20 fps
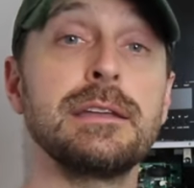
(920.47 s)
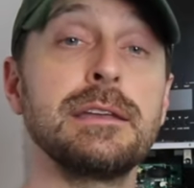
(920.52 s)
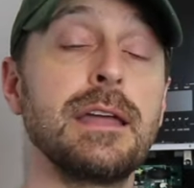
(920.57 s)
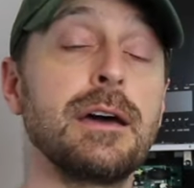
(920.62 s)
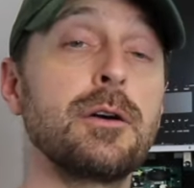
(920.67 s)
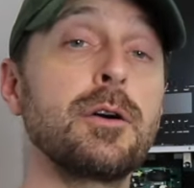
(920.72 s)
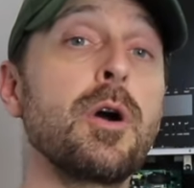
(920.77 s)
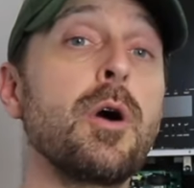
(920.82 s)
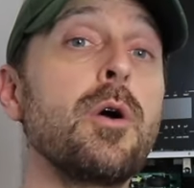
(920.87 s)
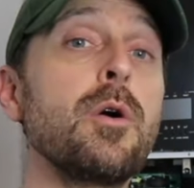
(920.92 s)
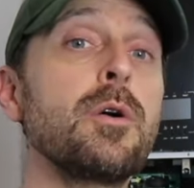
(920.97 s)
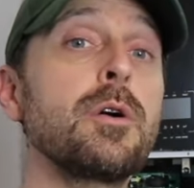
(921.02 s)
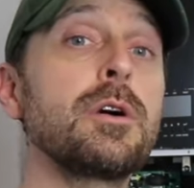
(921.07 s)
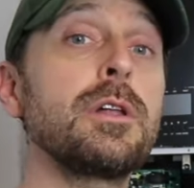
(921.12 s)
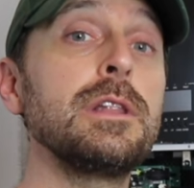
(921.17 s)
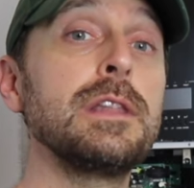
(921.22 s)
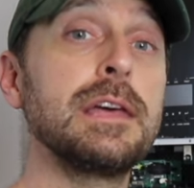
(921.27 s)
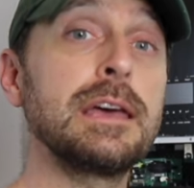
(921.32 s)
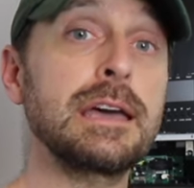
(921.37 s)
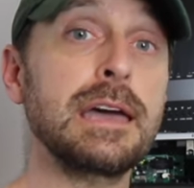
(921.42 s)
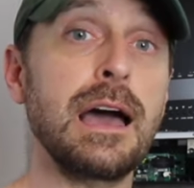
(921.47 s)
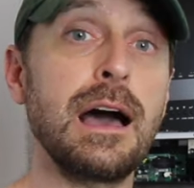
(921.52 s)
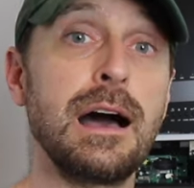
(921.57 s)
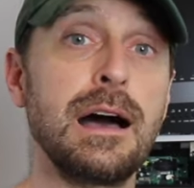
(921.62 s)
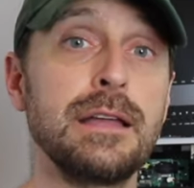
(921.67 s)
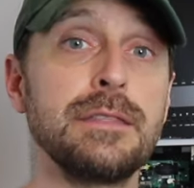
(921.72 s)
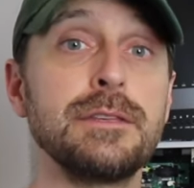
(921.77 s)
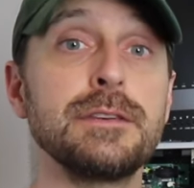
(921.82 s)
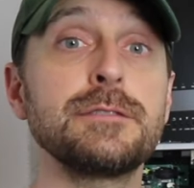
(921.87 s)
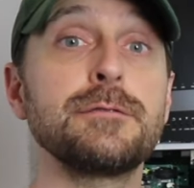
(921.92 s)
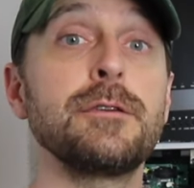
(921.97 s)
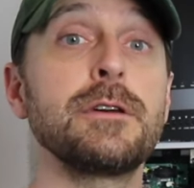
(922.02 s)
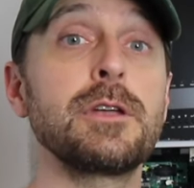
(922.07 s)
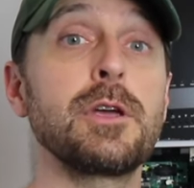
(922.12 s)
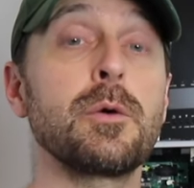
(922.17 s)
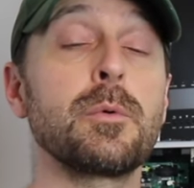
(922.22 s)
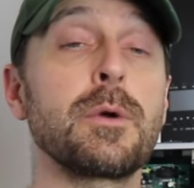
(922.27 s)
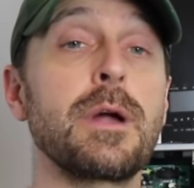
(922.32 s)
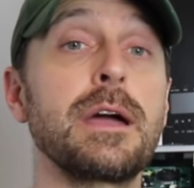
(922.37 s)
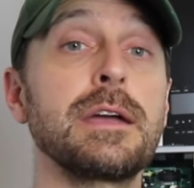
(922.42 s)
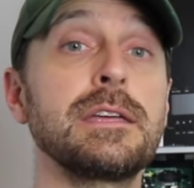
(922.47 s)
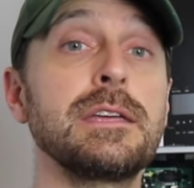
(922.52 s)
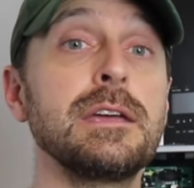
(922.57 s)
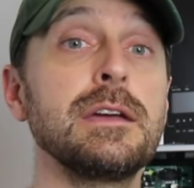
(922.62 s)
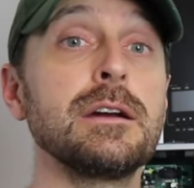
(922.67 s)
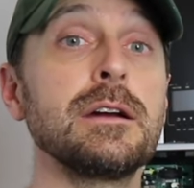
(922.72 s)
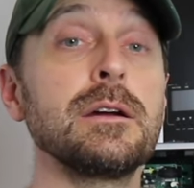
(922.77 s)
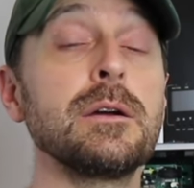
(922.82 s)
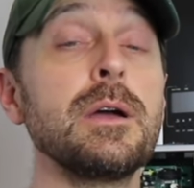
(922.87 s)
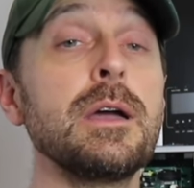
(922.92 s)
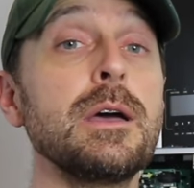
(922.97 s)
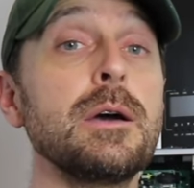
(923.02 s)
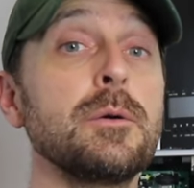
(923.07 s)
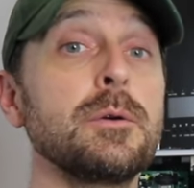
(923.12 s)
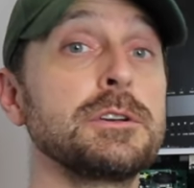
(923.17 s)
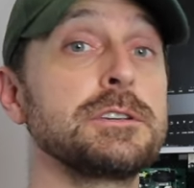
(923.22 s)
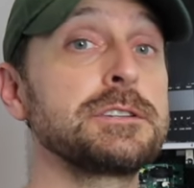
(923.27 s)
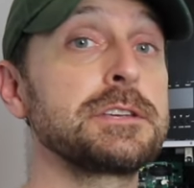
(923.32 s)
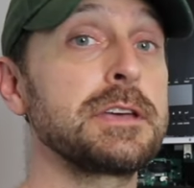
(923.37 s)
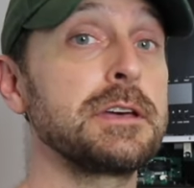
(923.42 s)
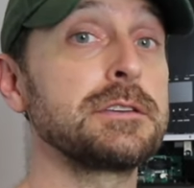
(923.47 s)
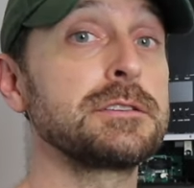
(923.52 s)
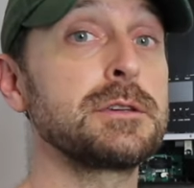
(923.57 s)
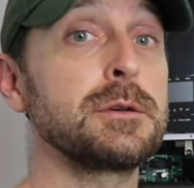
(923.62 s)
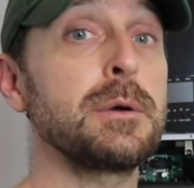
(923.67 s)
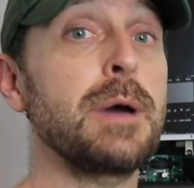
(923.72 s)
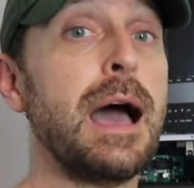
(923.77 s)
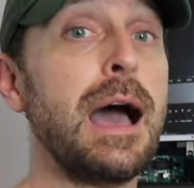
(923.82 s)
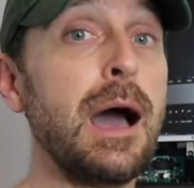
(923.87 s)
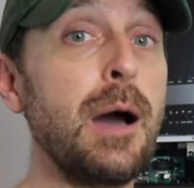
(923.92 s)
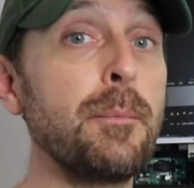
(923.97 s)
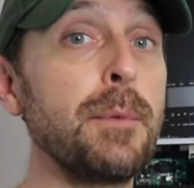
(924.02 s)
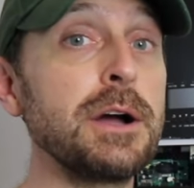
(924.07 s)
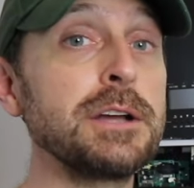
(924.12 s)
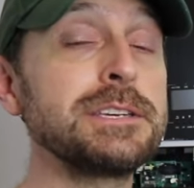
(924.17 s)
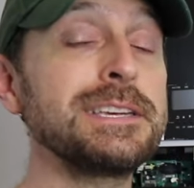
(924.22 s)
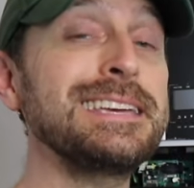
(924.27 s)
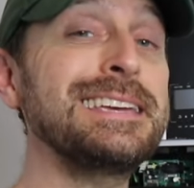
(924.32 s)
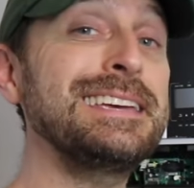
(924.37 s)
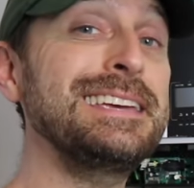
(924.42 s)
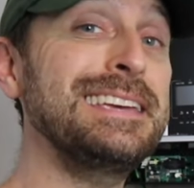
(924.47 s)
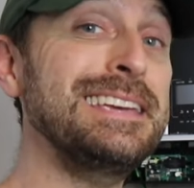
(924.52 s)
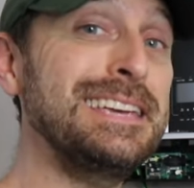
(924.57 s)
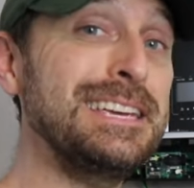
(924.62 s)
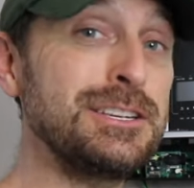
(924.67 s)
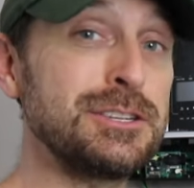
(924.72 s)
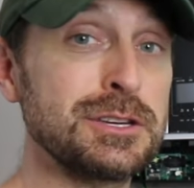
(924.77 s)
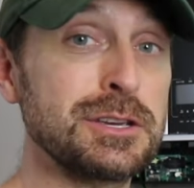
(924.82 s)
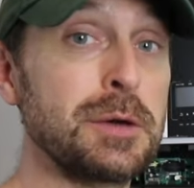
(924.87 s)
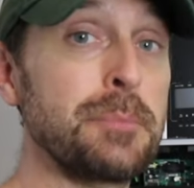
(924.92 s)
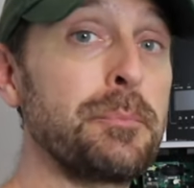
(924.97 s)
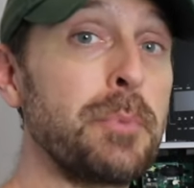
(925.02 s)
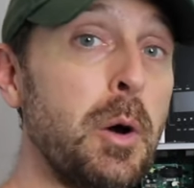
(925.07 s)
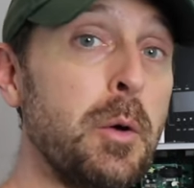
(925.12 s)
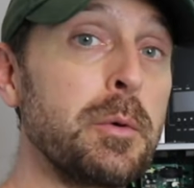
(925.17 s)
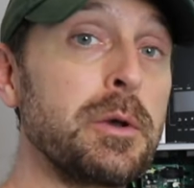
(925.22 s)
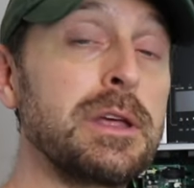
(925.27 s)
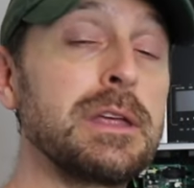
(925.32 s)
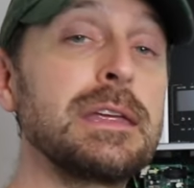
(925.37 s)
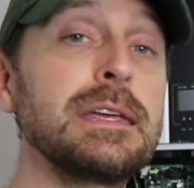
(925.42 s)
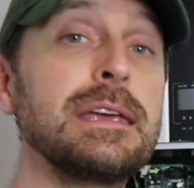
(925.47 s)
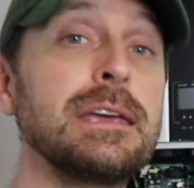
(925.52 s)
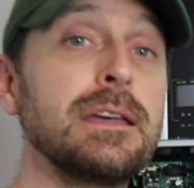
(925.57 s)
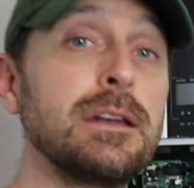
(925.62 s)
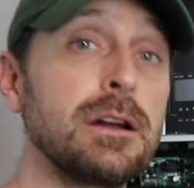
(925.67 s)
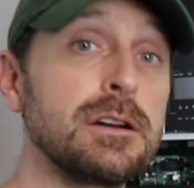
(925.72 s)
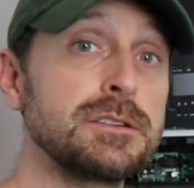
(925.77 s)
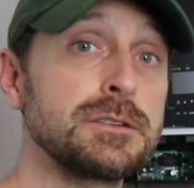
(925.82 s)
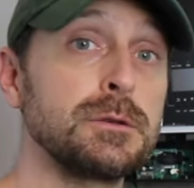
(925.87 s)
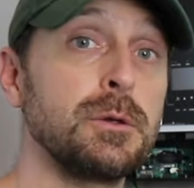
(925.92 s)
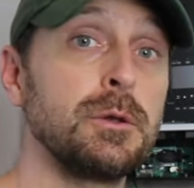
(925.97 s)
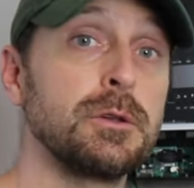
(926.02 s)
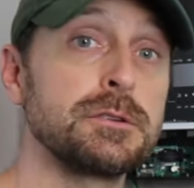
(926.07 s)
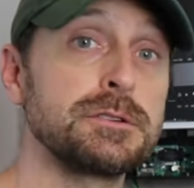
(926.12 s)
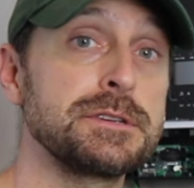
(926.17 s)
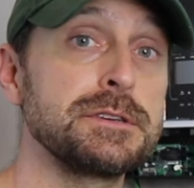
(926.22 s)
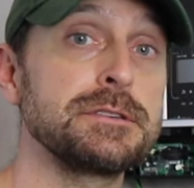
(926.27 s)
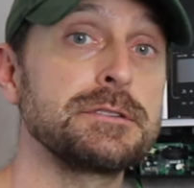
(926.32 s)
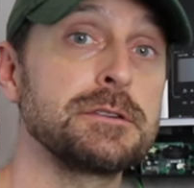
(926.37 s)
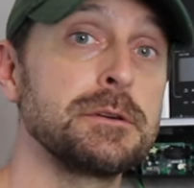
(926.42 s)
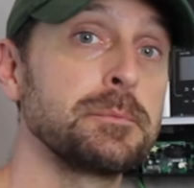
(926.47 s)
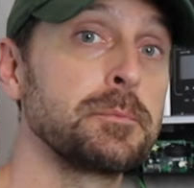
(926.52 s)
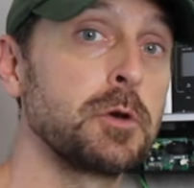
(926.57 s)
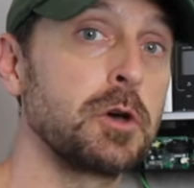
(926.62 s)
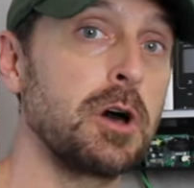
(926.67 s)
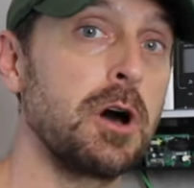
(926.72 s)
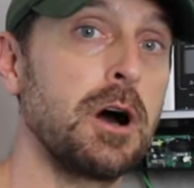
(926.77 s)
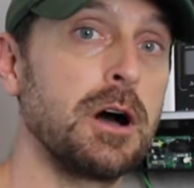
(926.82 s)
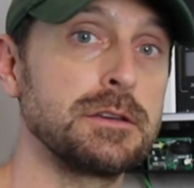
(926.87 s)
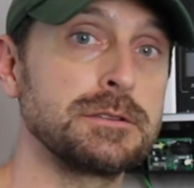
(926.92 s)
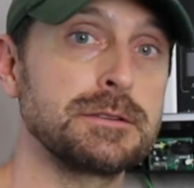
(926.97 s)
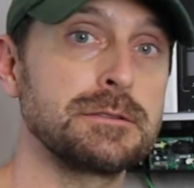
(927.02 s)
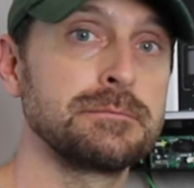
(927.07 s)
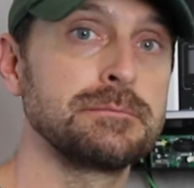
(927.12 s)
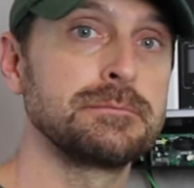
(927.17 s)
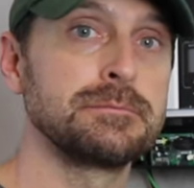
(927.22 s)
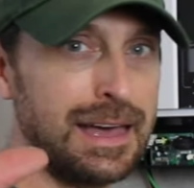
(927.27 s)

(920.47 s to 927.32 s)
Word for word: Now go click on this video right here, which tells you how much each component in our solar system costs.